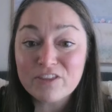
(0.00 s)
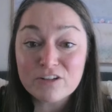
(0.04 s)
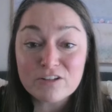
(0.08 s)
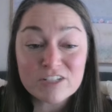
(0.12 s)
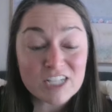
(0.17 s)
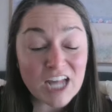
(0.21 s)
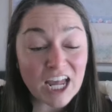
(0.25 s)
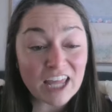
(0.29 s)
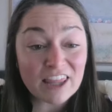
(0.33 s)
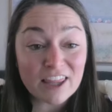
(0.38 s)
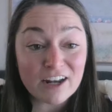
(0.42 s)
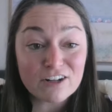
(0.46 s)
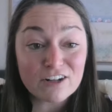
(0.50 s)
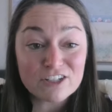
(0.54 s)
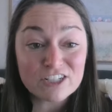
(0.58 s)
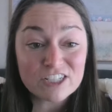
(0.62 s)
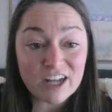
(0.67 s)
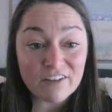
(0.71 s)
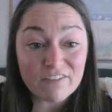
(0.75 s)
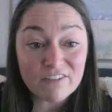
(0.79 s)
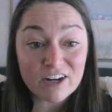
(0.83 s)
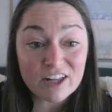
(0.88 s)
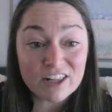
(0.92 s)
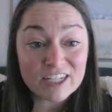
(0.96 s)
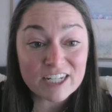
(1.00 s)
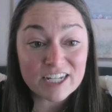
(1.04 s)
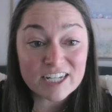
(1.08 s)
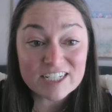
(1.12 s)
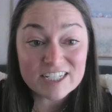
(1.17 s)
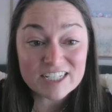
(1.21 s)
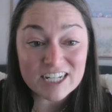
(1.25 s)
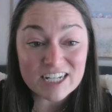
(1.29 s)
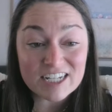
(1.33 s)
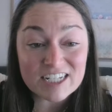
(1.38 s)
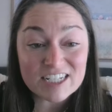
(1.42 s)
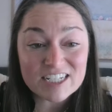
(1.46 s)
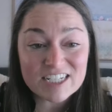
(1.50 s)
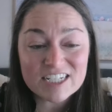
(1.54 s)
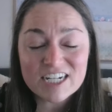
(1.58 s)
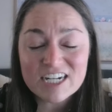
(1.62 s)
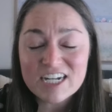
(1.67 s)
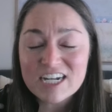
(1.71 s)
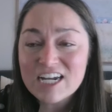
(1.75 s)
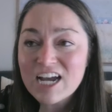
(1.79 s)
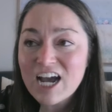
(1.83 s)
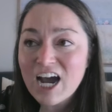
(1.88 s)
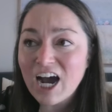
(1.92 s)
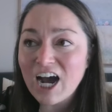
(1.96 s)
those side letters definitely exist.
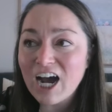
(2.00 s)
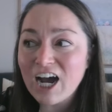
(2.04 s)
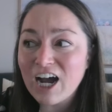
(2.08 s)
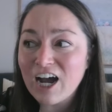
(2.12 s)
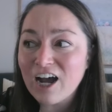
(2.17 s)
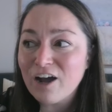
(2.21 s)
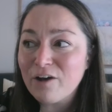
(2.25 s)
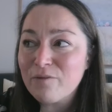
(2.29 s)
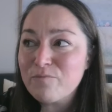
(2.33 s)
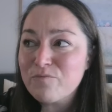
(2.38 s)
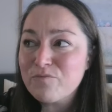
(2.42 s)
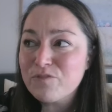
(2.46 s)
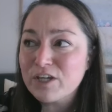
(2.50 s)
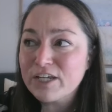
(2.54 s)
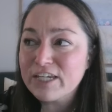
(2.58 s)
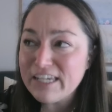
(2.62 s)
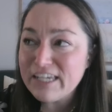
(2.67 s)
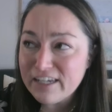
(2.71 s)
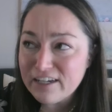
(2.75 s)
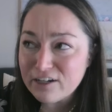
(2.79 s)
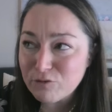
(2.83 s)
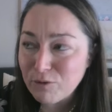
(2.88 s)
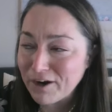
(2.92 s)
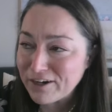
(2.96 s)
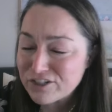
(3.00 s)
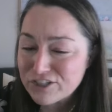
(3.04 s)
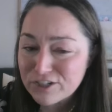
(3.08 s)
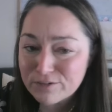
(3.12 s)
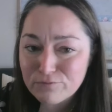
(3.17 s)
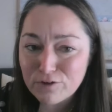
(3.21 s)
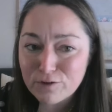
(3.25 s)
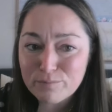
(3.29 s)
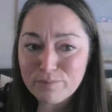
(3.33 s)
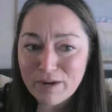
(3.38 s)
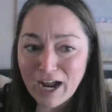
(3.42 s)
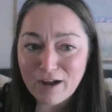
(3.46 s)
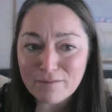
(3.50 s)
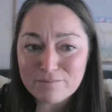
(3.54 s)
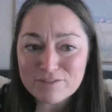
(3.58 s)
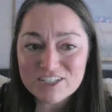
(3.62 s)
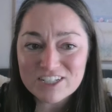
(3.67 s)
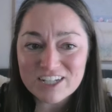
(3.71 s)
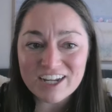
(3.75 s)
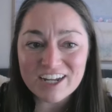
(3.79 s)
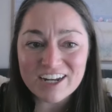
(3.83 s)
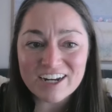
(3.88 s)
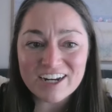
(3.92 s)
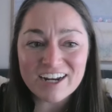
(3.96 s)
Um, the key question for
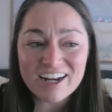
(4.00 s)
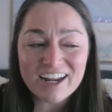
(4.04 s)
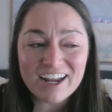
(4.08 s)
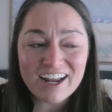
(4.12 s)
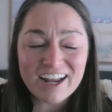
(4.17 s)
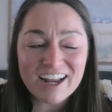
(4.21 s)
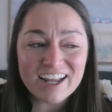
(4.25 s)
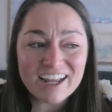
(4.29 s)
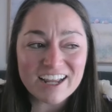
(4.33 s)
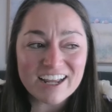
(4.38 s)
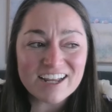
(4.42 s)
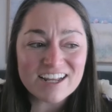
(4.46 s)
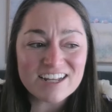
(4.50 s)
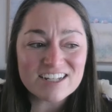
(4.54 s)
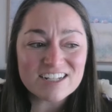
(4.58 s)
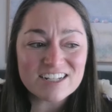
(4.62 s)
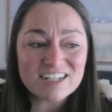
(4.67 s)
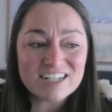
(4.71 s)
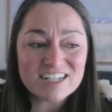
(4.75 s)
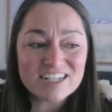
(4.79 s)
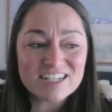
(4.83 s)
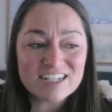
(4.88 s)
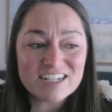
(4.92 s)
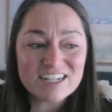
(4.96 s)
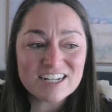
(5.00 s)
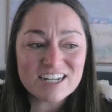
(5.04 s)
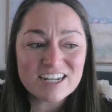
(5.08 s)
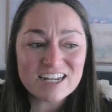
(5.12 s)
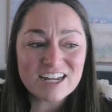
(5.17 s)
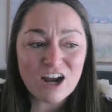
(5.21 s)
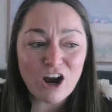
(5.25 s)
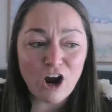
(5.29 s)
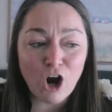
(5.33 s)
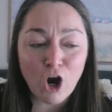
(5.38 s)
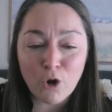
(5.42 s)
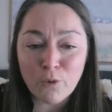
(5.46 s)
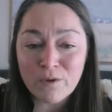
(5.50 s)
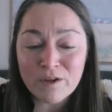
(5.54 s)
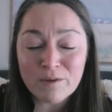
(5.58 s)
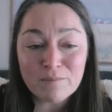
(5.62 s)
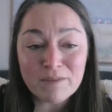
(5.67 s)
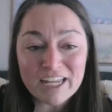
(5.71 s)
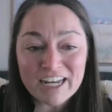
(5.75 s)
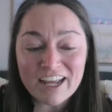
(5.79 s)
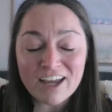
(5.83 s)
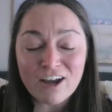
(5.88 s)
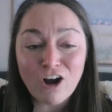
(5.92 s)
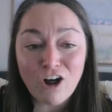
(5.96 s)
Babson is are we
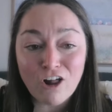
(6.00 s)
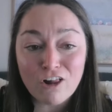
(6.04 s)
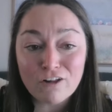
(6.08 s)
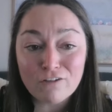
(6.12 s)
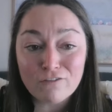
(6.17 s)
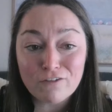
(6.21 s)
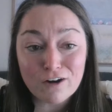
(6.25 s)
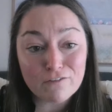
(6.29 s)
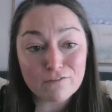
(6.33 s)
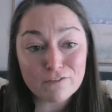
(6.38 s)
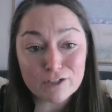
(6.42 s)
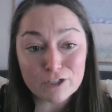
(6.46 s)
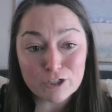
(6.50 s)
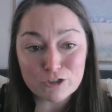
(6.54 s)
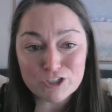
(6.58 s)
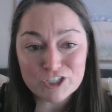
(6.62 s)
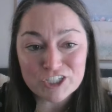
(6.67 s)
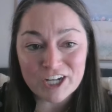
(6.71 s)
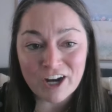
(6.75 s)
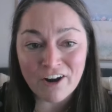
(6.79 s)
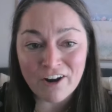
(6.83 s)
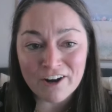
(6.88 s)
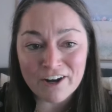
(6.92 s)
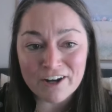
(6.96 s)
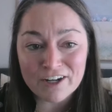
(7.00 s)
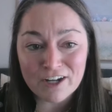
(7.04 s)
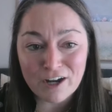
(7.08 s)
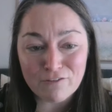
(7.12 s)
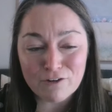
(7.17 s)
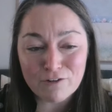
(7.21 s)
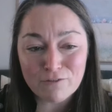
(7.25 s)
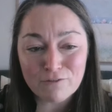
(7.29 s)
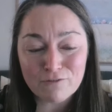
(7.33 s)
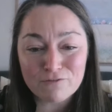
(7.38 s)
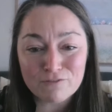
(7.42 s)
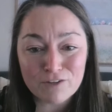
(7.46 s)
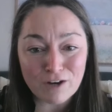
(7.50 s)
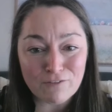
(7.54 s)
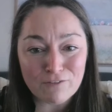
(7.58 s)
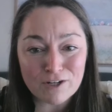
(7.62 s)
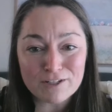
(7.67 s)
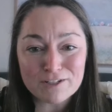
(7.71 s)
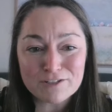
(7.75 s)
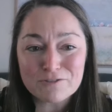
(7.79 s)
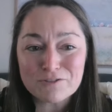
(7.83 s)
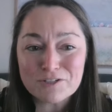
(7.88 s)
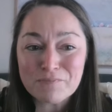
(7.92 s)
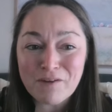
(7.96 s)
meeting all of our fiduciary and gover-
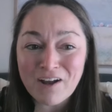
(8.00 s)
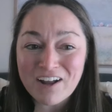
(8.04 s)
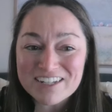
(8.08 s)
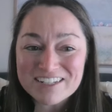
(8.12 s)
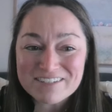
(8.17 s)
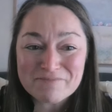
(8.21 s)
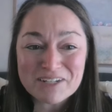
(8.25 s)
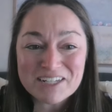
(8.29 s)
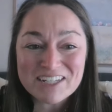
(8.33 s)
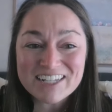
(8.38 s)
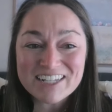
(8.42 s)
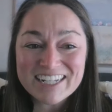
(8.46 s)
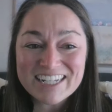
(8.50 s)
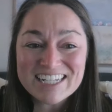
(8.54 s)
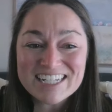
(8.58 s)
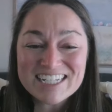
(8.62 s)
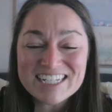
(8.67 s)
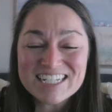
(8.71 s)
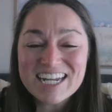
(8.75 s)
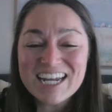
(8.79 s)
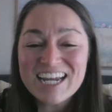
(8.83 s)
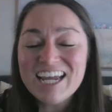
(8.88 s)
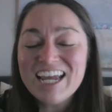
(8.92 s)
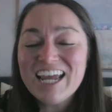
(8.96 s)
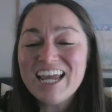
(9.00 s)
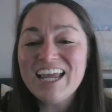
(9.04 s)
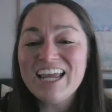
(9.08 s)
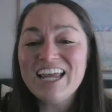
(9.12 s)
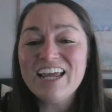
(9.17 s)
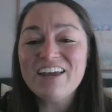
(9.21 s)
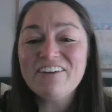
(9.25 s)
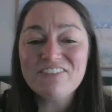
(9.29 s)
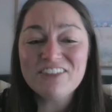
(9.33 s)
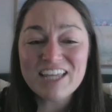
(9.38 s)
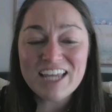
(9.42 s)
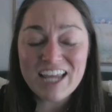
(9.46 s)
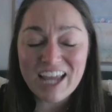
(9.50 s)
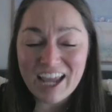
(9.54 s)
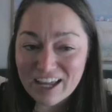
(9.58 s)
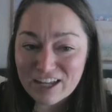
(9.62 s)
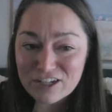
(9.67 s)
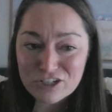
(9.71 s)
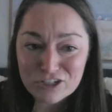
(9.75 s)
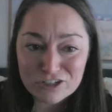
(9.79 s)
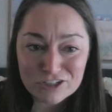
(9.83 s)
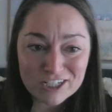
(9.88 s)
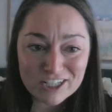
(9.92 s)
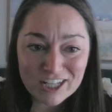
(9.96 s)
governance responsibilities? If the
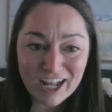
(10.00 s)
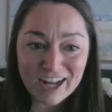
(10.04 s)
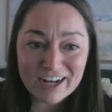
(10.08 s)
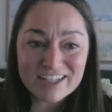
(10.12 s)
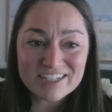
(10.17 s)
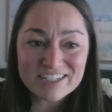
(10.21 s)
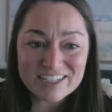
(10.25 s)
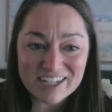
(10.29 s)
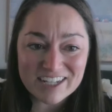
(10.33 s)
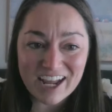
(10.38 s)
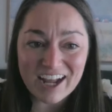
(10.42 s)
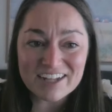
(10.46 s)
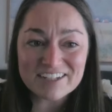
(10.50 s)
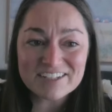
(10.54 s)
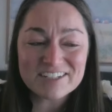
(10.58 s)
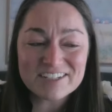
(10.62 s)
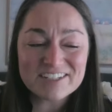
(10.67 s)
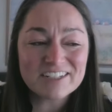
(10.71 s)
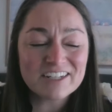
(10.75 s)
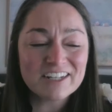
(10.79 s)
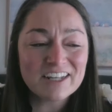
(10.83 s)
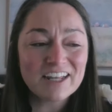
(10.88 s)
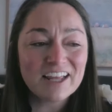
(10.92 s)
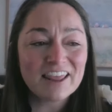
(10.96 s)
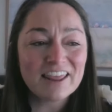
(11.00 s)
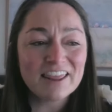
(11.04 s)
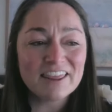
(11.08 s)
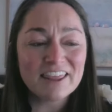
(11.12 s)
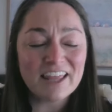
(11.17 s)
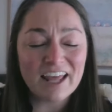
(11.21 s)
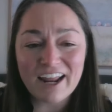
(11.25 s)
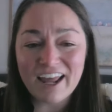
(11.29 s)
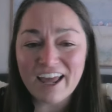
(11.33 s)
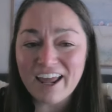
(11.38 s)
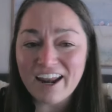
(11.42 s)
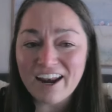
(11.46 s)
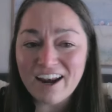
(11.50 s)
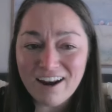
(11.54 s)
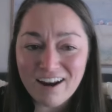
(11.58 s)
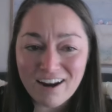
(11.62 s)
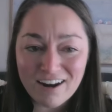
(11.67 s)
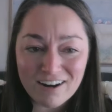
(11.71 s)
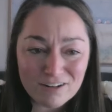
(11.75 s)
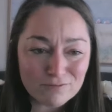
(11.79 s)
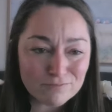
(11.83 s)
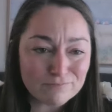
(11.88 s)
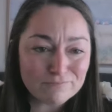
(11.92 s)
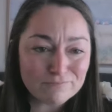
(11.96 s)
answer to that is yes, then